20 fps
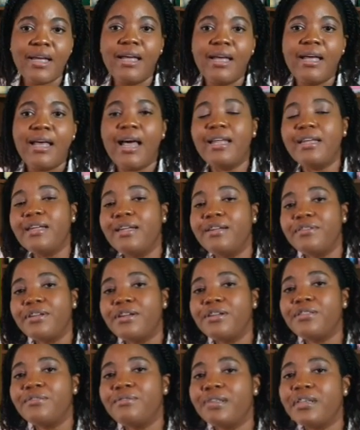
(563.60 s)
And then if they're
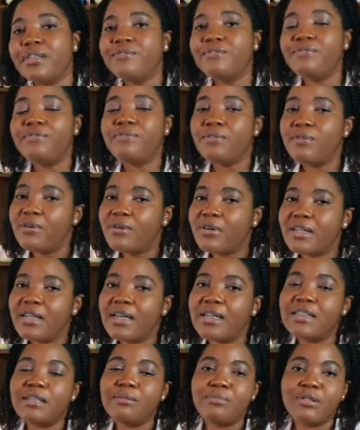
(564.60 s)
3 to 4,
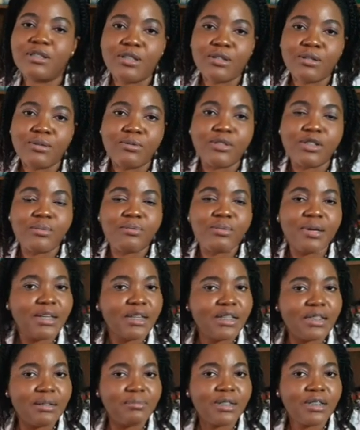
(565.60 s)
that temperature goes up a
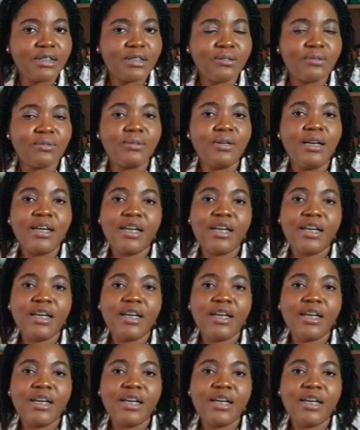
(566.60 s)
little bit to